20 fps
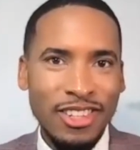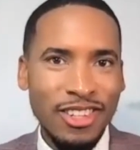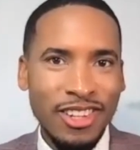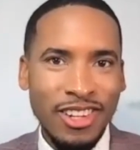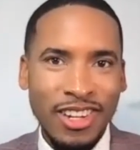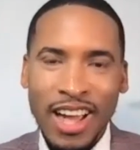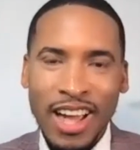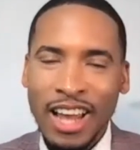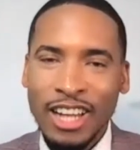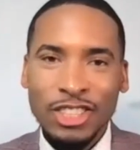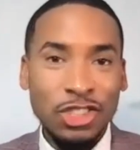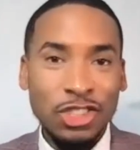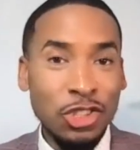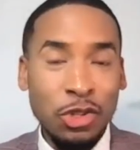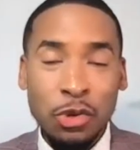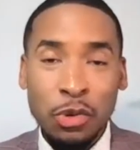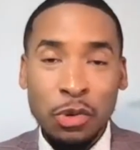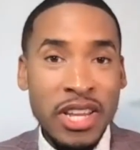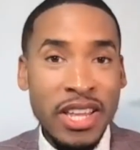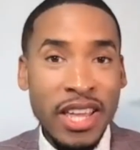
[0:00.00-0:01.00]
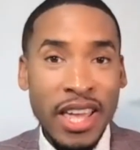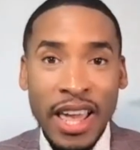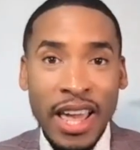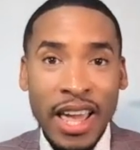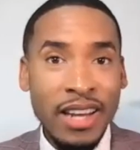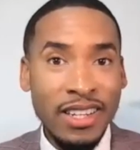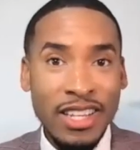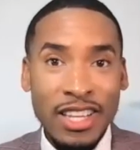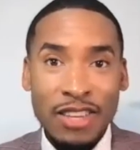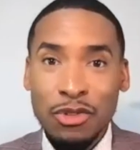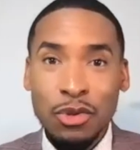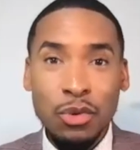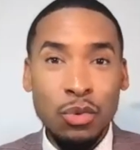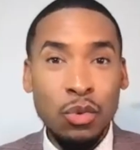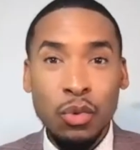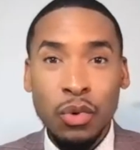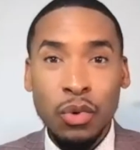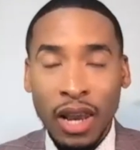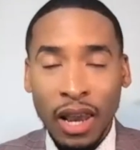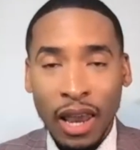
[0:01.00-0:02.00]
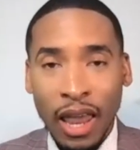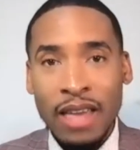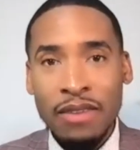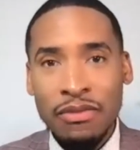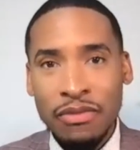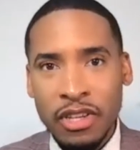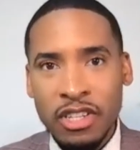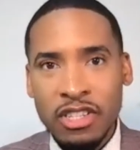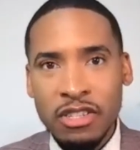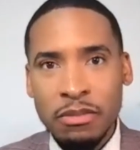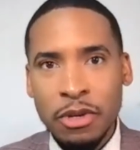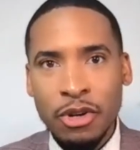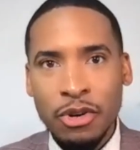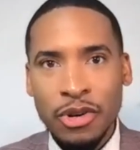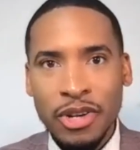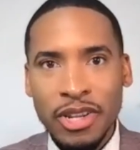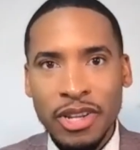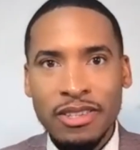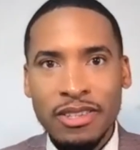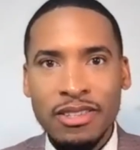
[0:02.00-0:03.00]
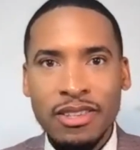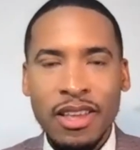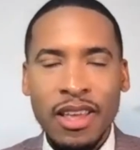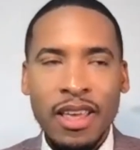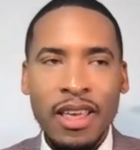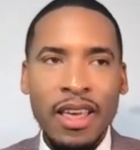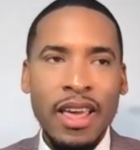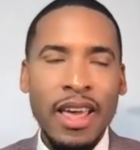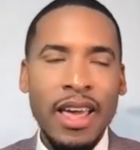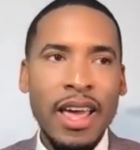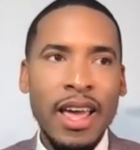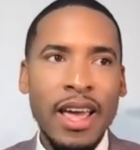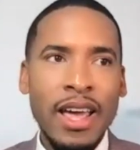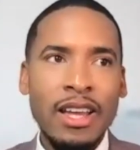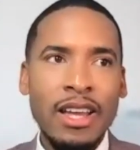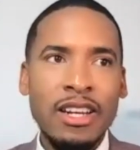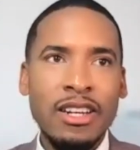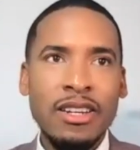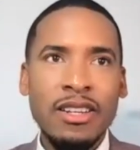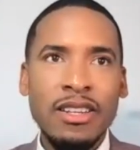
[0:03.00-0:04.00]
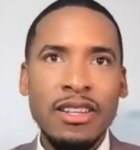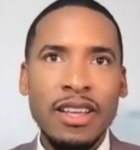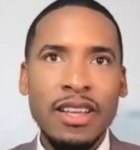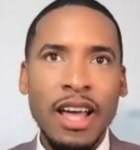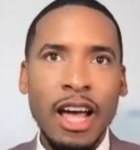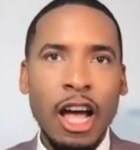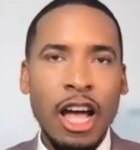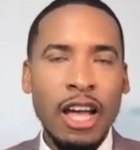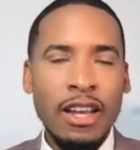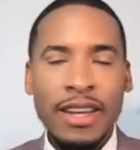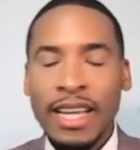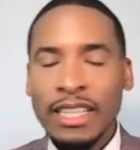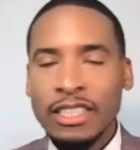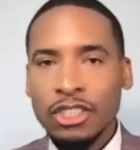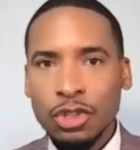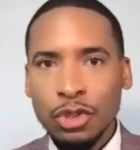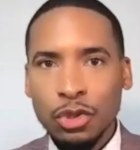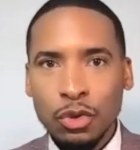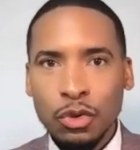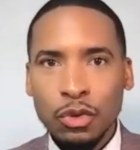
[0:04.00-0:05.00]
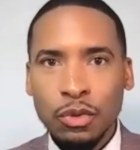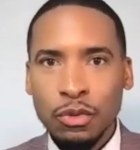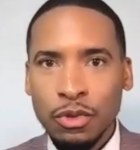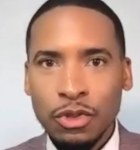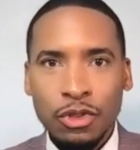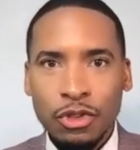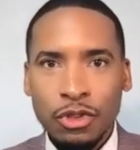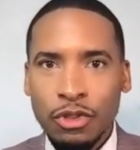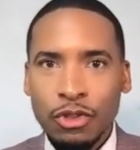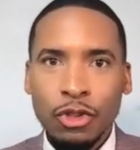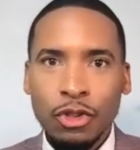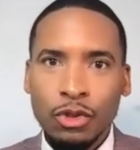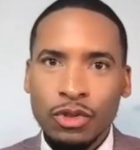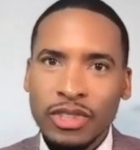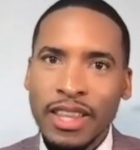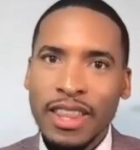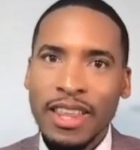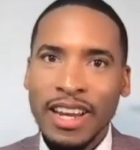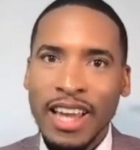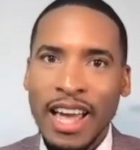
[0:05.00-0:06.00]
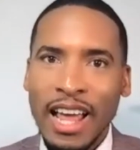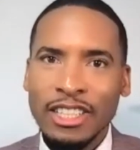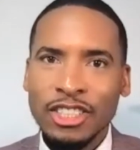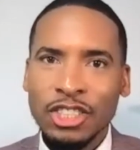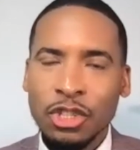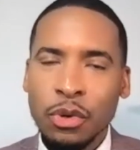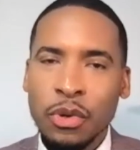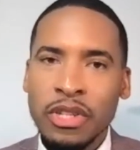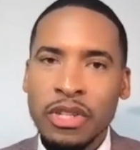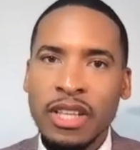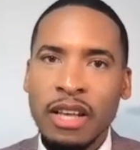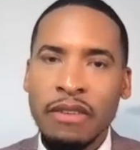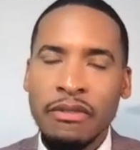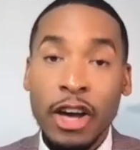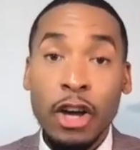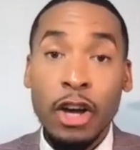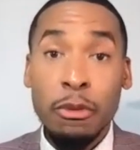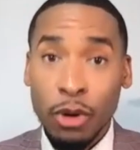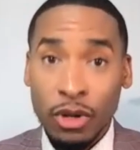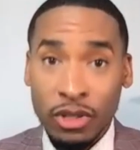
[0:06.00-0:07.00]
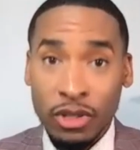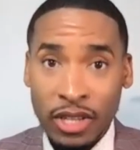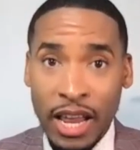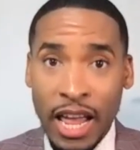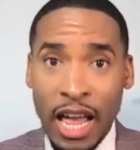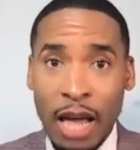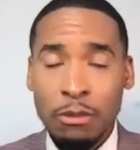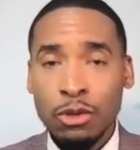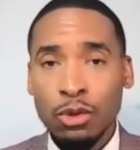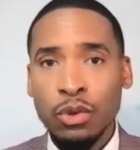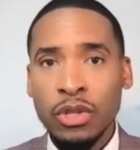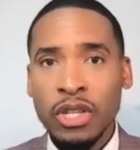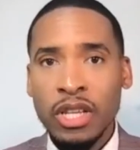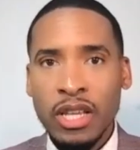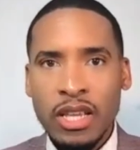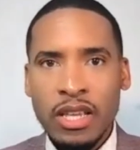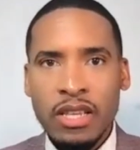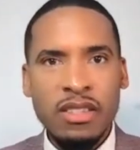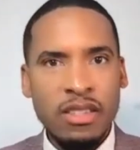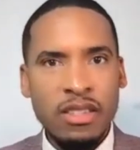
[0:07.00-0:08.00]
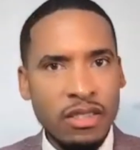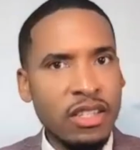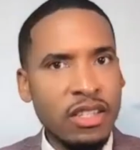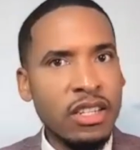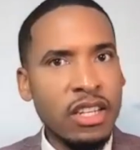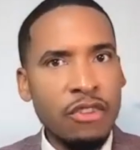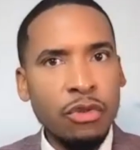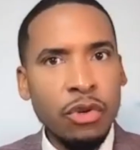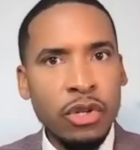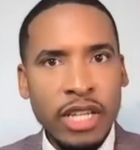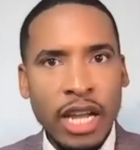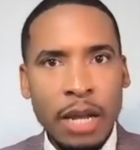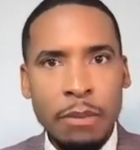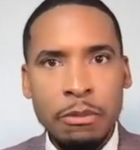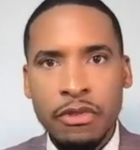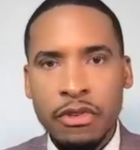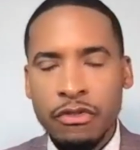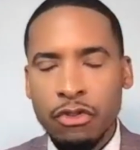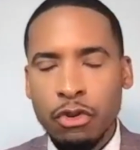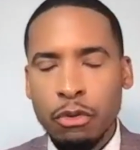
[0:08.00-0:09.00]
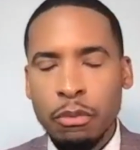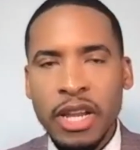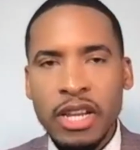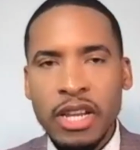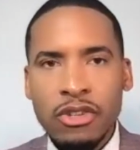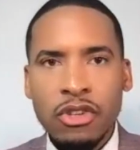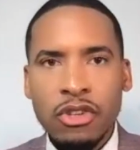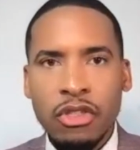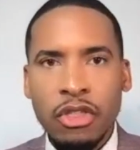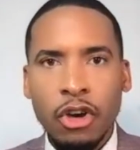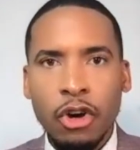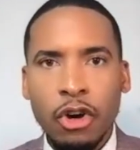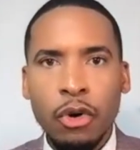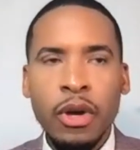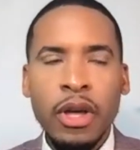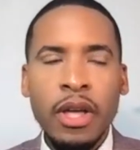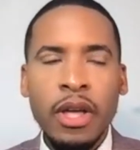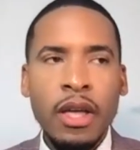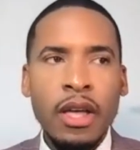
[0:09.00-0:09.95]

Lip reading: A college degree can't give you life experience. And not to, say that a college degree is not valuable, because it absolutely is. It's a different type of information, though.